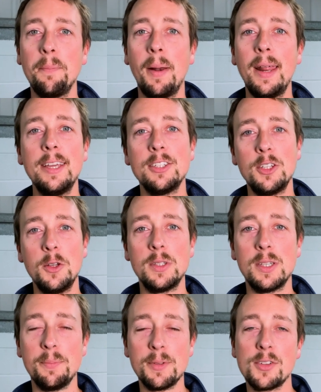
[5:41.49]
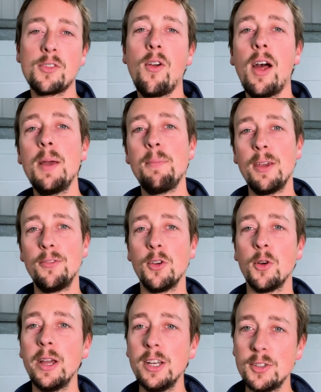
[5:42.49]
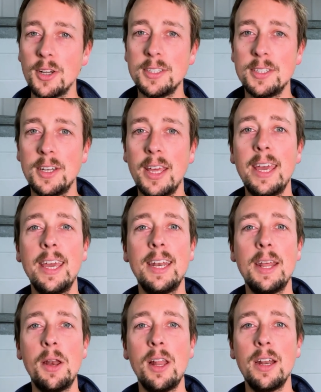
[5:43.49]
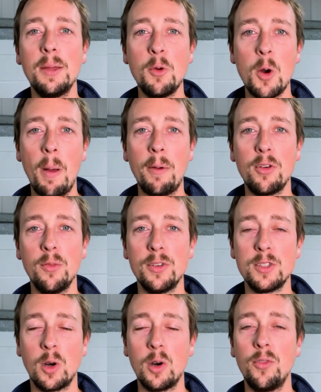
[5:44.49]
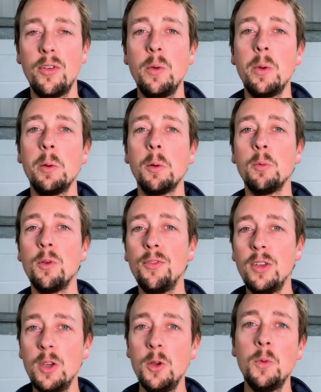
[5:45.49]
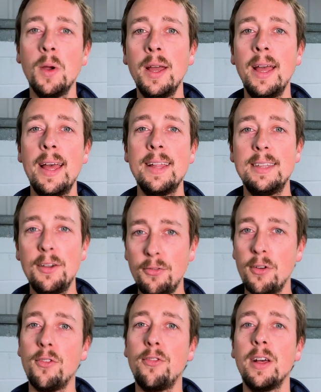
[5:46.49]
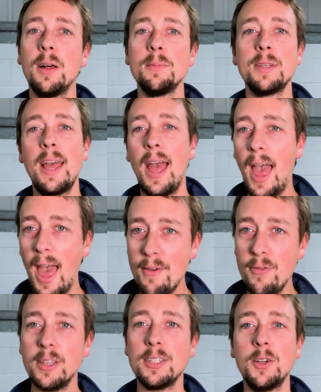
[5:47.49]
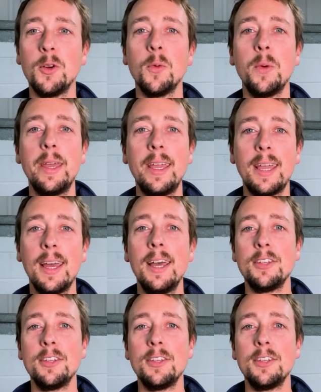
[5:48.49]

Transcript: Please do subscribe. If you're interested in learning more about film photography, we will review different films every single week.